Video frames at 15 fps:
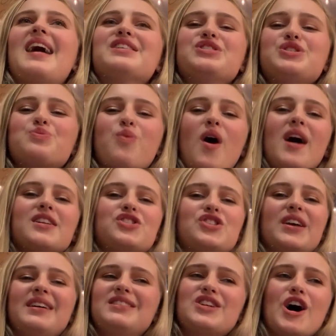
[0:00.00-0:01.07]
I'll just watch
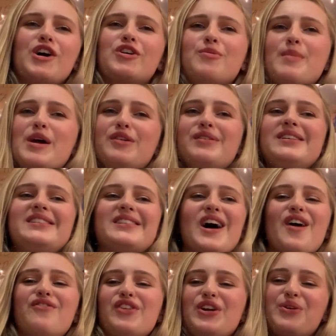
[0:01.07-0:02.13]
like documentary
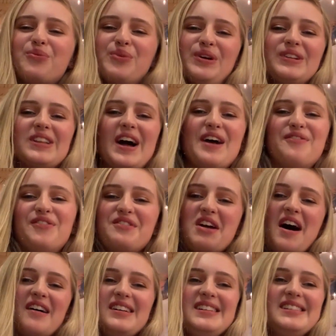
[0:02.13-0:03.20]
stuff, like real life
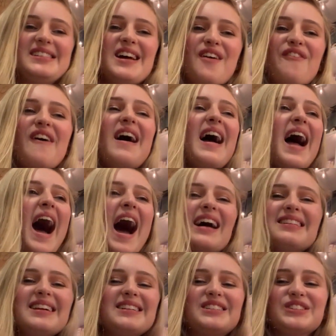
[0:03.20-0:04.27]
reality stuff. I
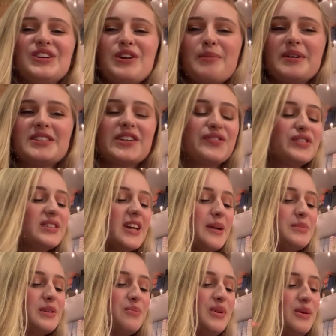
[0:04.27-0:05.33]
like to learn about different
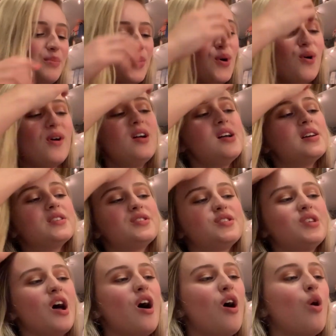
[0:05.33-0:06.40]
types of people.
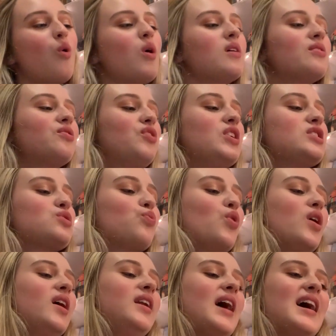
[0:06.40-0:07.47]
So this
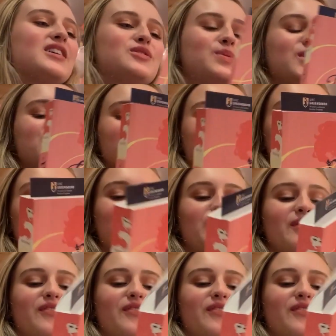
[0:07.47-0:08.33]
one has been super